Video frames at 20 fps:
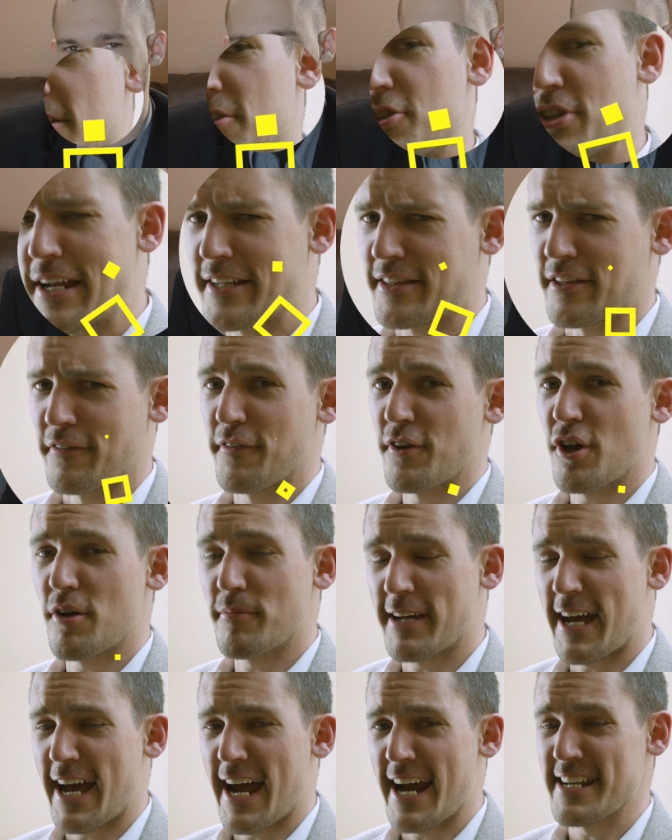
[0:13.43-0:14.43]
Jake the
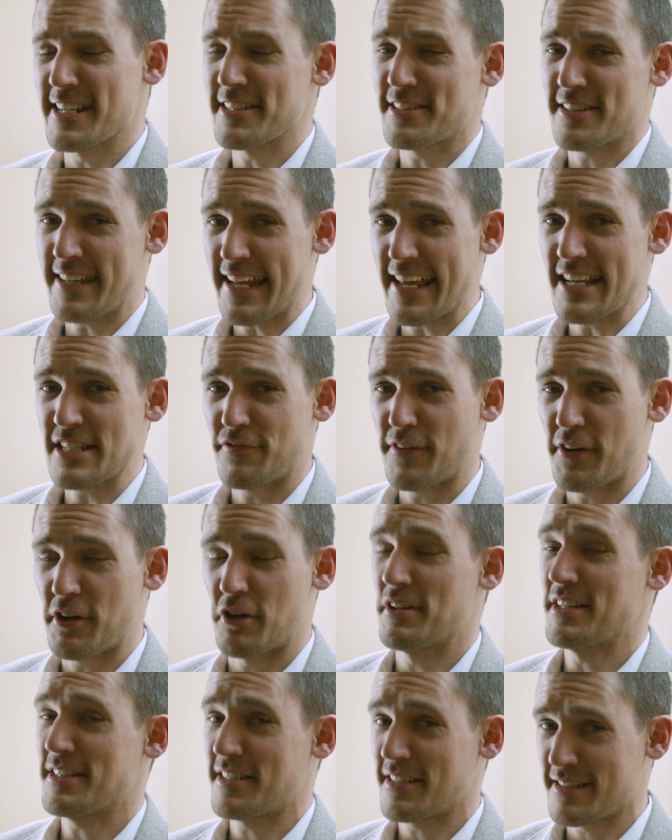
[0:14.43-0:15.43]
Film Guy, and in today's video,
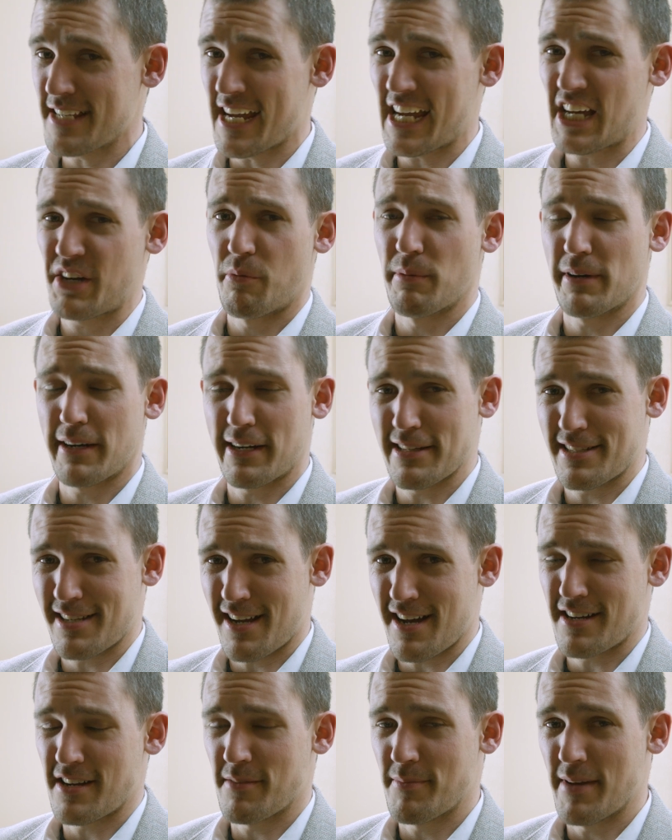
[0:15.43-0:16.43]
that's exactly what we're gonna
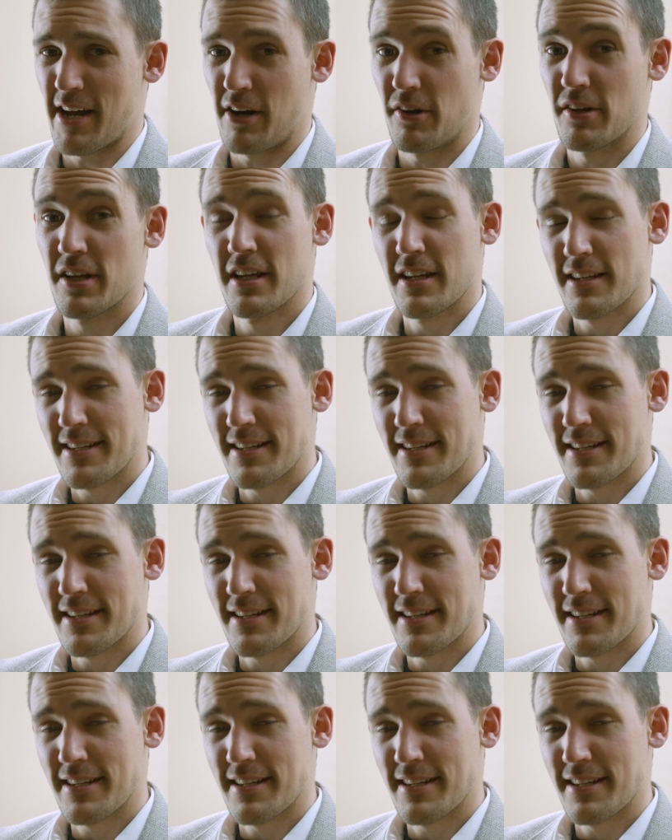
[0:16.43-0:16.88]
talk about.